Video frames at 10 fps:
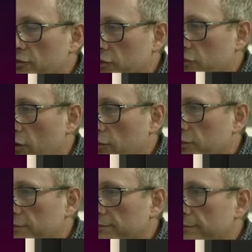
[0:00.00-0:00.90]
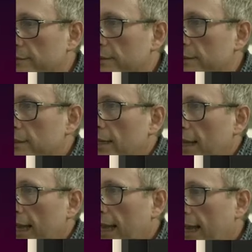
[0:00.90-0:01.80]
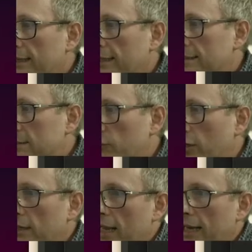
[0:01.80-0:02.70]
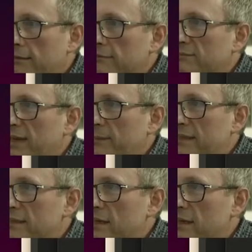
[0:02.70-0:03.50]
across and it's what like maybe